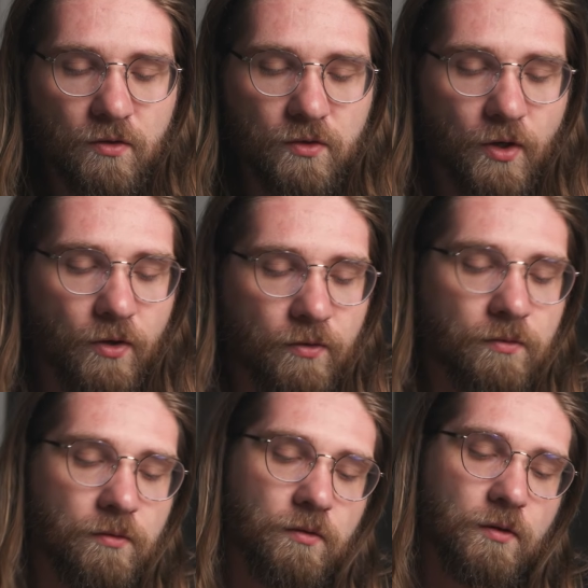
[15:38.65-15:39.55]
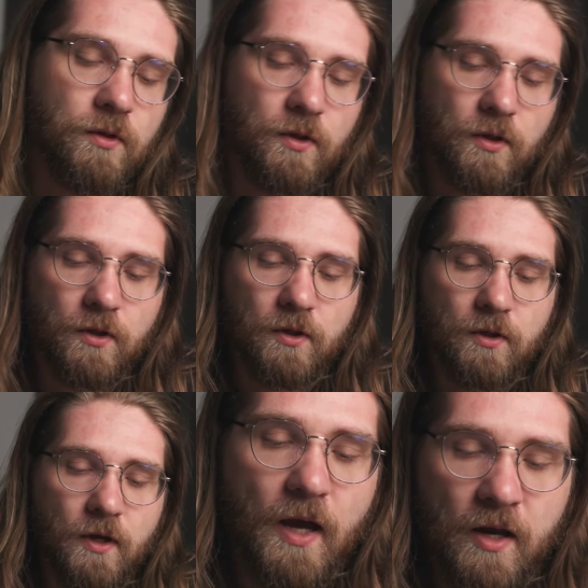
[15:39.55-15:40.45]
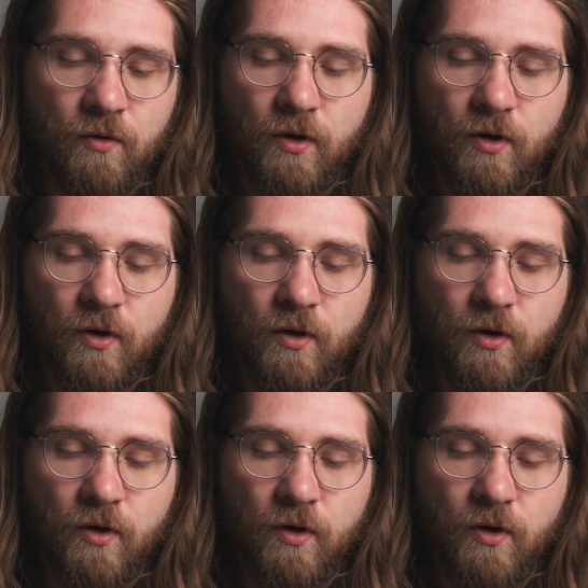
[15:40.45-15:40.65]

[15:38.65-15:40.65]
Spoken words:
So I don't